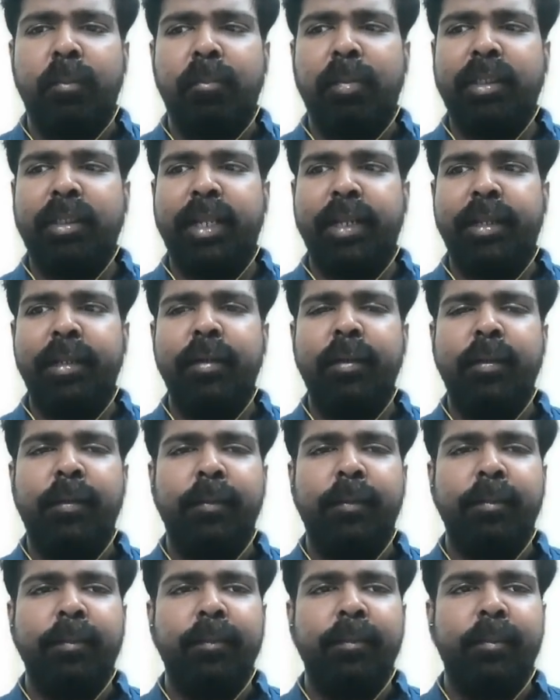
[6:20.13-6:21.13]
But then
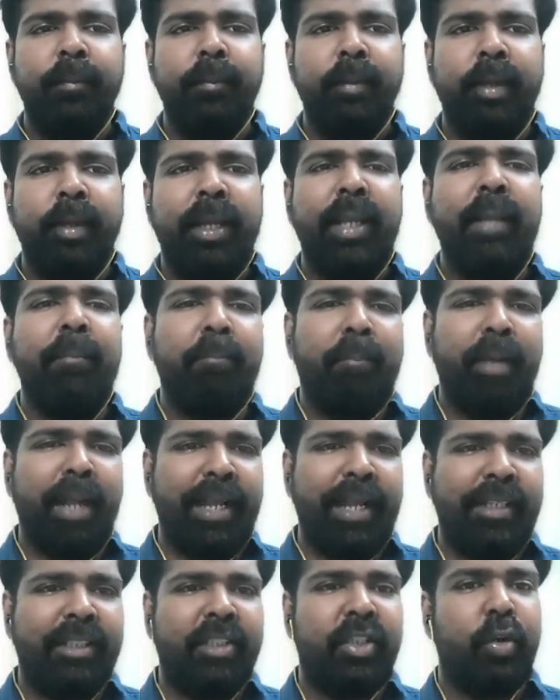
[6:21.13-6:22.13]
he
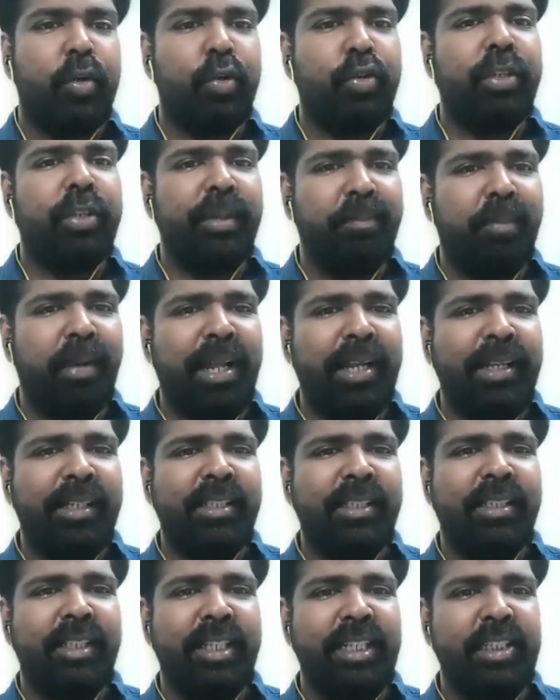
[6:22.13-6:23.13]
blends Rushdie
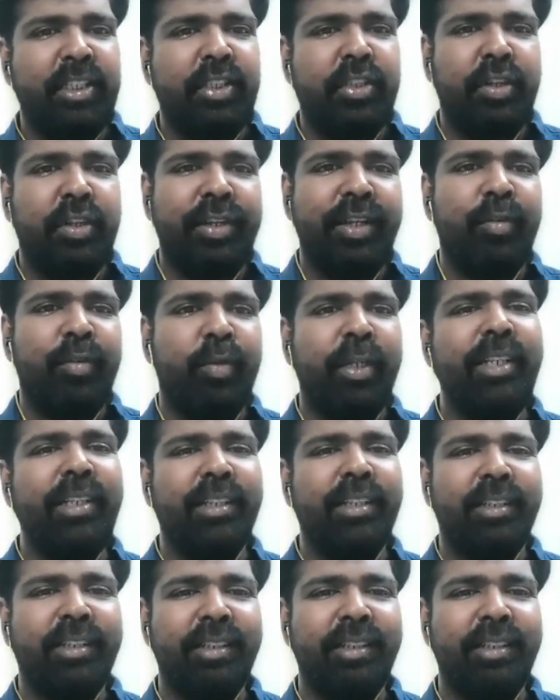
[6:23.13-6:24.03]
blends history with